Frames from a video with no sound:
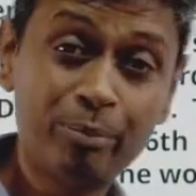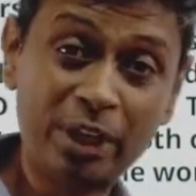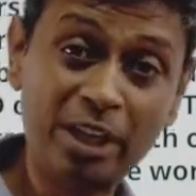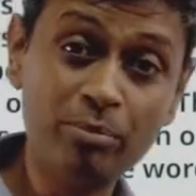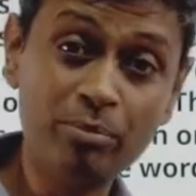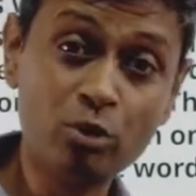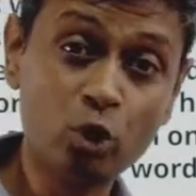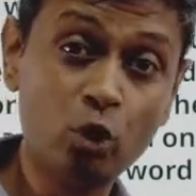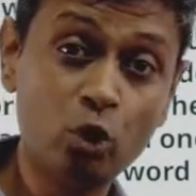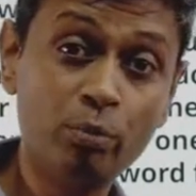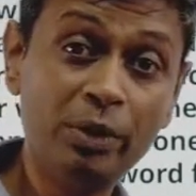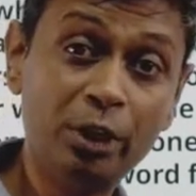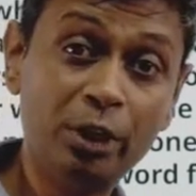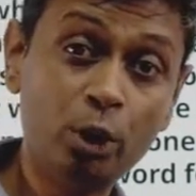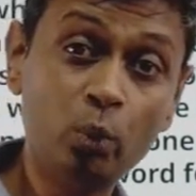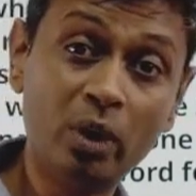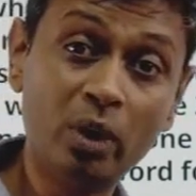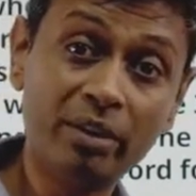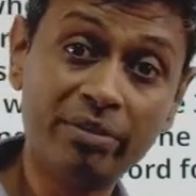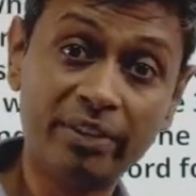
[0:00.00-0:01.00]
primes could be
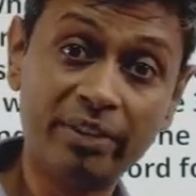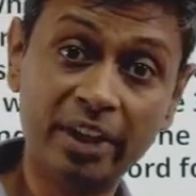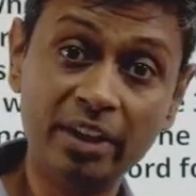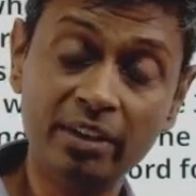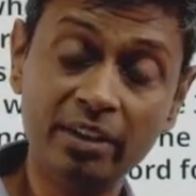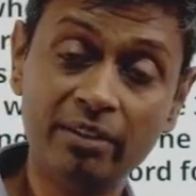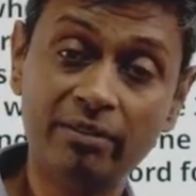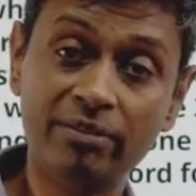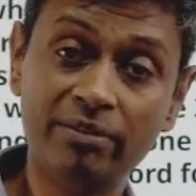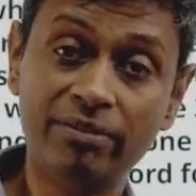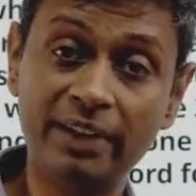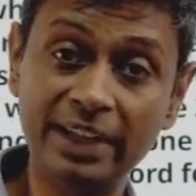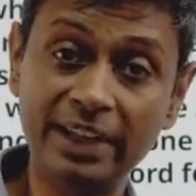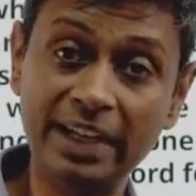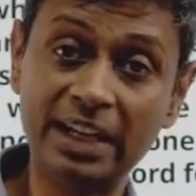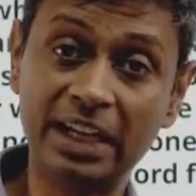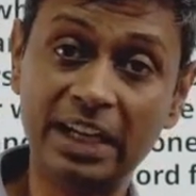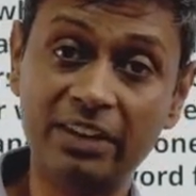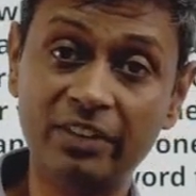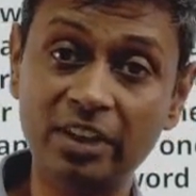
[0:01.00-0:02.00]
2 and 5,
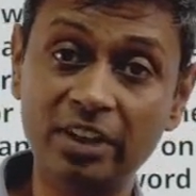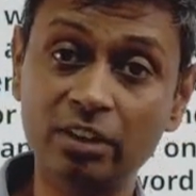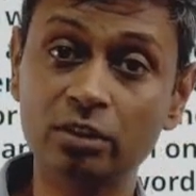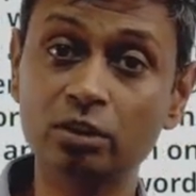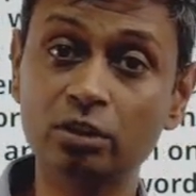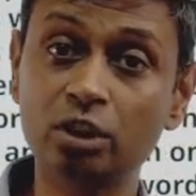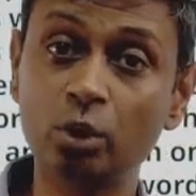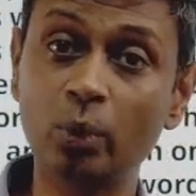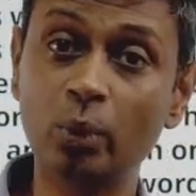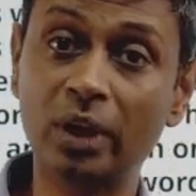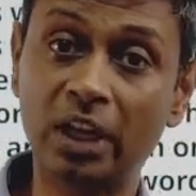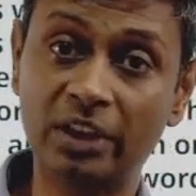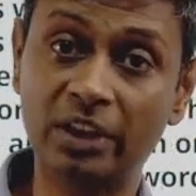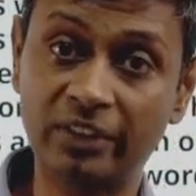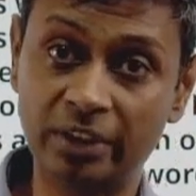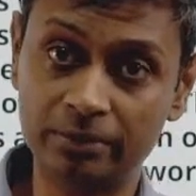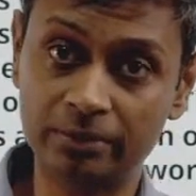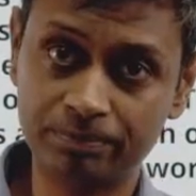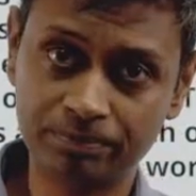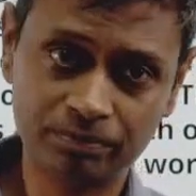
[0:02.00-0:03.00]
5 and 11, 2 and
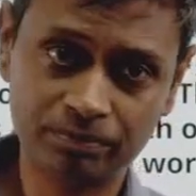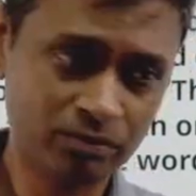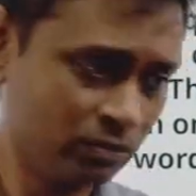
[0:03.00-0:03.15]
11.